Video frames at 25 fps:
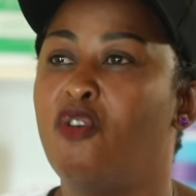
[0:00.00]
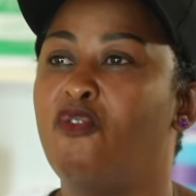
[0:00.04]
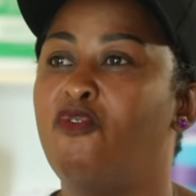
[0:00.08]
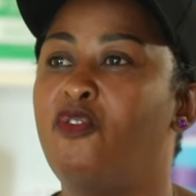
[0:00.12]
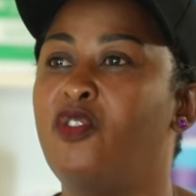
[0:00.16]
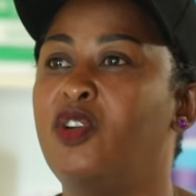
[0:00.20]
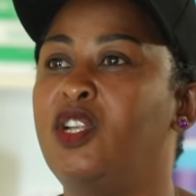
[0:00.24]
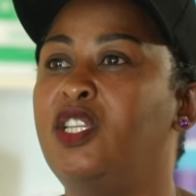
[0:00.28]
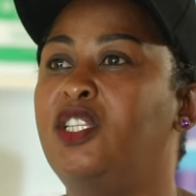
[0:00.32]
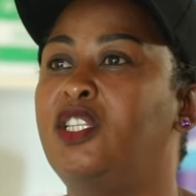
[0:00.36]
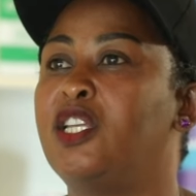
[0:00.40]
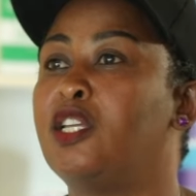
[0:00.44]

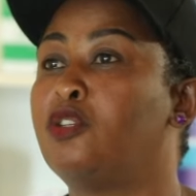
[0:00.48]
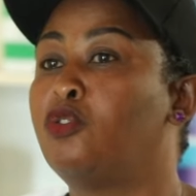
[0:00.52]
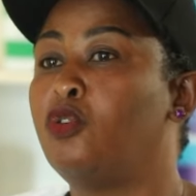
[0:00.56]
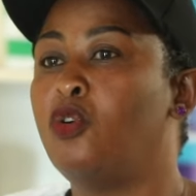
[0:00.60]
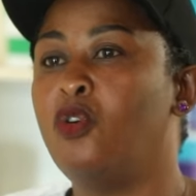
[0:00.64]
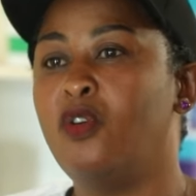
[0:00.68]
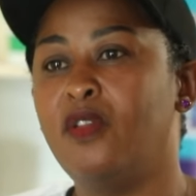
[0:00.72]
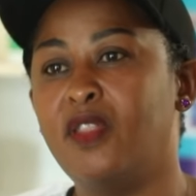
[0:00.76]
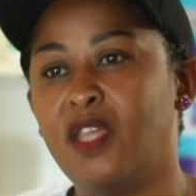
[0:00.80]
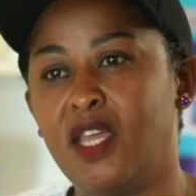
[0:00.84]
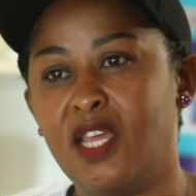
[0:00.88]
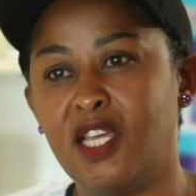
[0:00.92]
For instance,
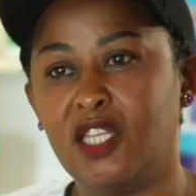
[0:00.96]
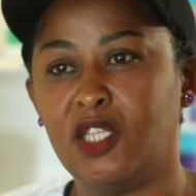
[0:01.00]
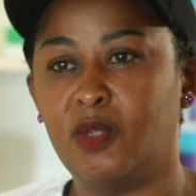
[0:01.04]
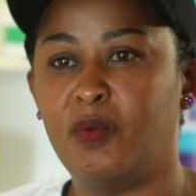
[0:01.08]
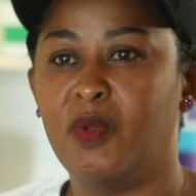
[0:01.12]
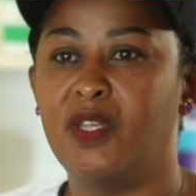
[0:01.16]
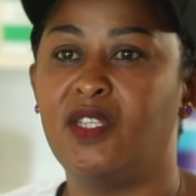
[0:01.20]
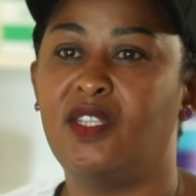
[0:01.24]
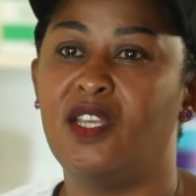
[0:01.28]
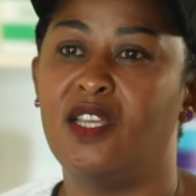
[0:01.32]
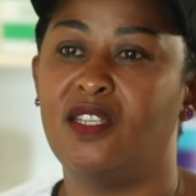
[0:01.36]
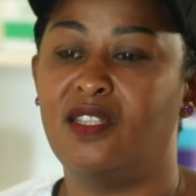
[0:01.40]
all the
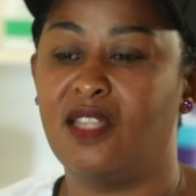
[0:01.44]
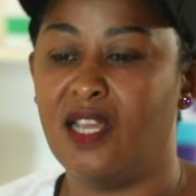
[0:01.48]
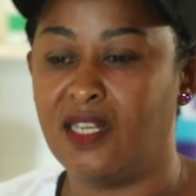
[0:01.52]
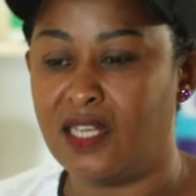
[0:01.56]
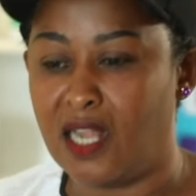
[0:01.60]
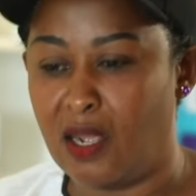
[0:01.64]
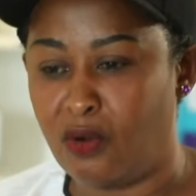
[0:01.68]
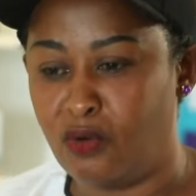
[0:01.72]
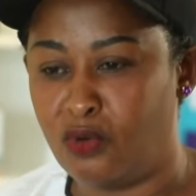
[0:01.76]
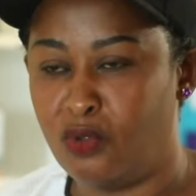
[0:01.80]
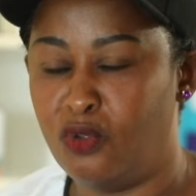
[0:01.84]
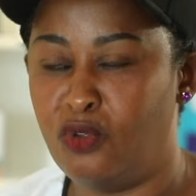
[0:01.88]
expenses
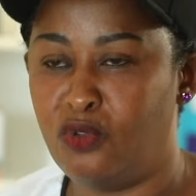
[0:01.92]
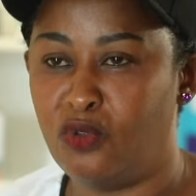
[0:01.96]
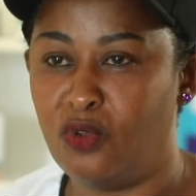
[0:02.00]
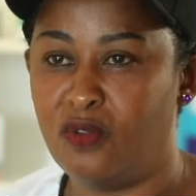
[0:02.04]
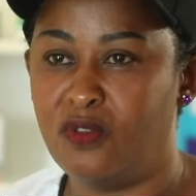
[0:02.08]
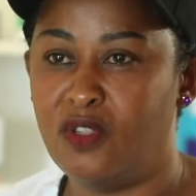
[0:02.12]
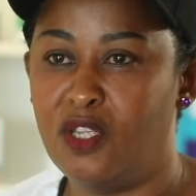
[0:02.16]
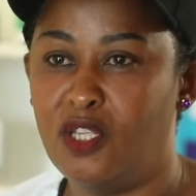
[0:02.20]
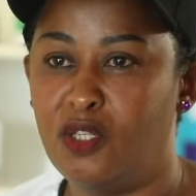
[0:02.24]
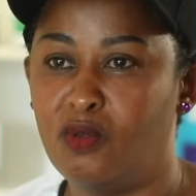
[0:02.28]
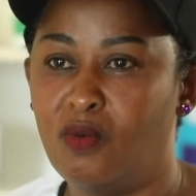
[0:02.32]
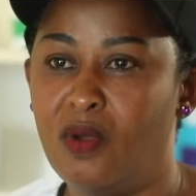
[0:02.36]
that I will use
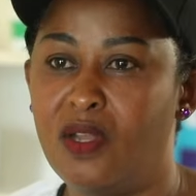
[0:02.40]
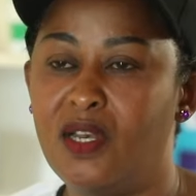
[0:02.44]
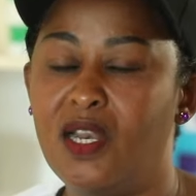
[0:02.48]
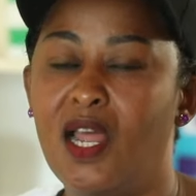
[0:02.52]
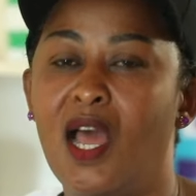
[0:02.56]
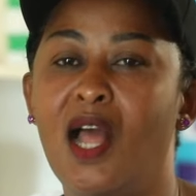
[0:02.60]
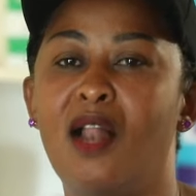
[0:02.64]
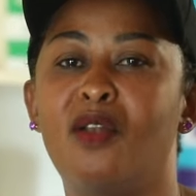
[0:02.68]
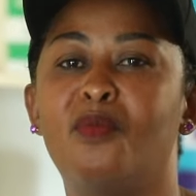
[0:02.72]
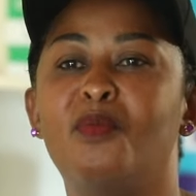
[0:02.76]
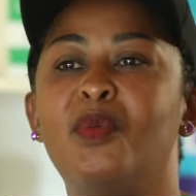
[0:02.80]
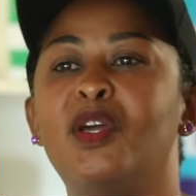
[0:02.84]
on this one,
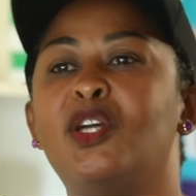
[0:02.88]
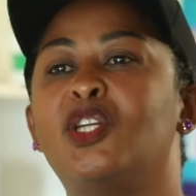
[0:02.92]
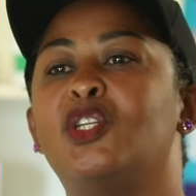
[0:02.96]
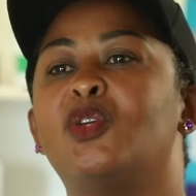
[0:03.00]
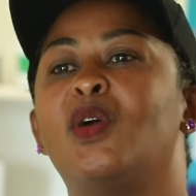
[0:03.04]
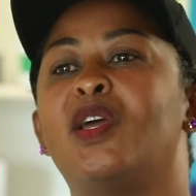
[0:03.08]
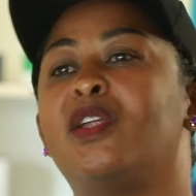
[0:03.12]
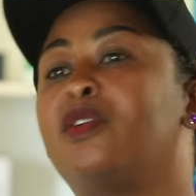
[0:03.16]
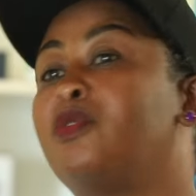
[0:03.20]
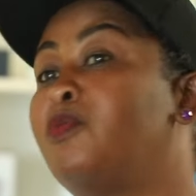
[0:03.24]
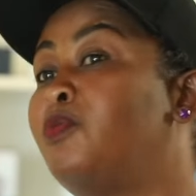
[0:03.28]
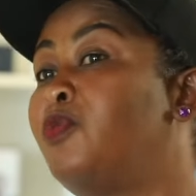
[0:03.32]
I'll make
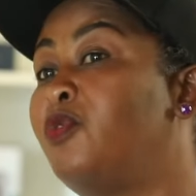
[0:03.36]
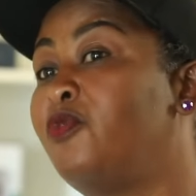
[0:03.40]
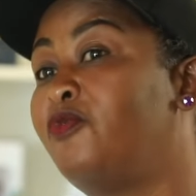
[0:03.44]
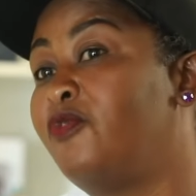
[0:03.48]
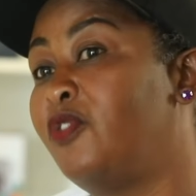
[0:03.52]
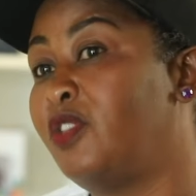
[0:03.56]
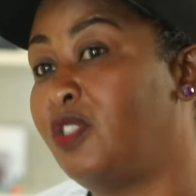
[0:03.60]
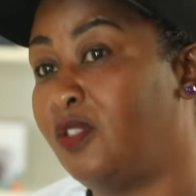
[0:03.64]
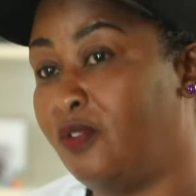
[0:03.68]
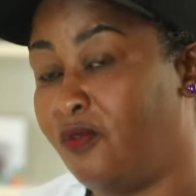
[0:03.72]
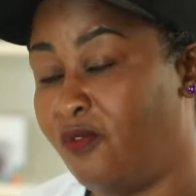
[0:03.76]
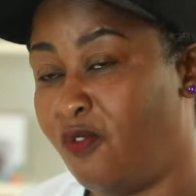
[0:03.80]
sure I
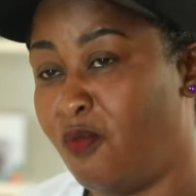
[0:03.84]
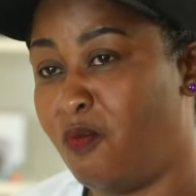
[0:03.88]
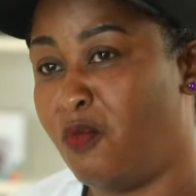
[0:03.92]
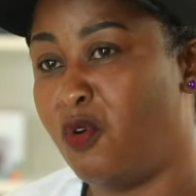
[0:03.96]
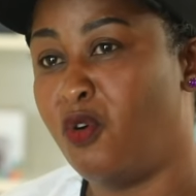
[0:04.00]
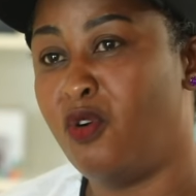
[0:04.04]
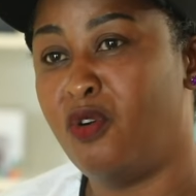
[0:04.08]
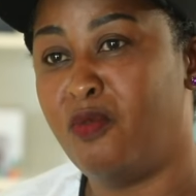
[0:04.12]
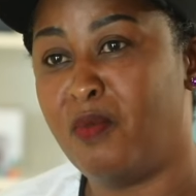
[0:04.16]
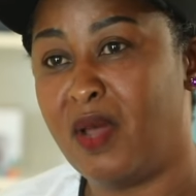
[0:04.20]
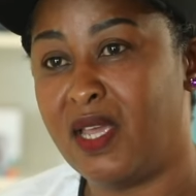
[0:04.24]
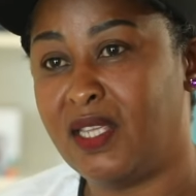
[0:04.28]
remove it from
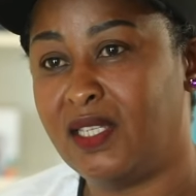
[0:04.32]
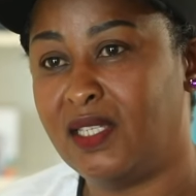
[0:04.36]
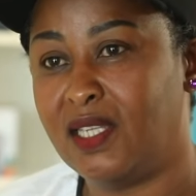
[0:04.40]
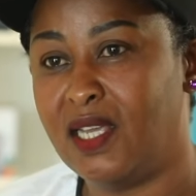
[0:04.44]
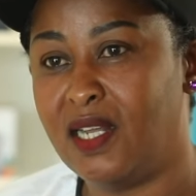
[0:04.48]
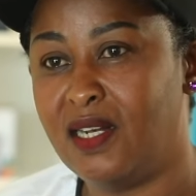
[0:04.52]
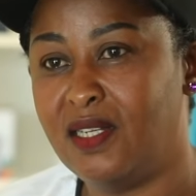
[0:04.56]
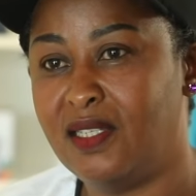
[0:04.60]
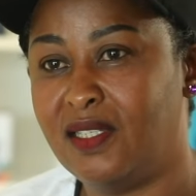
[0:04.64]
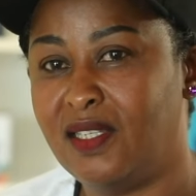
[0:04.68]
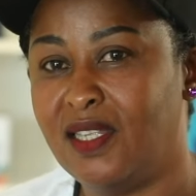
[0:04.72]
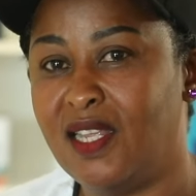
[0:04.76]
all my
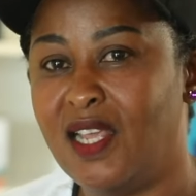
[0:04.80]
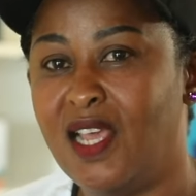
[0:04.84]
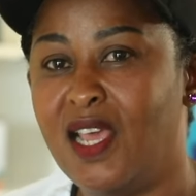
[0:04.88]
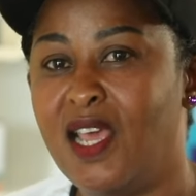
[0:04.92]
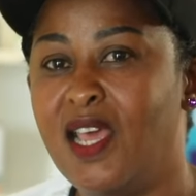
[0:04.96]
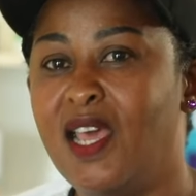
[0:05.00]
sales,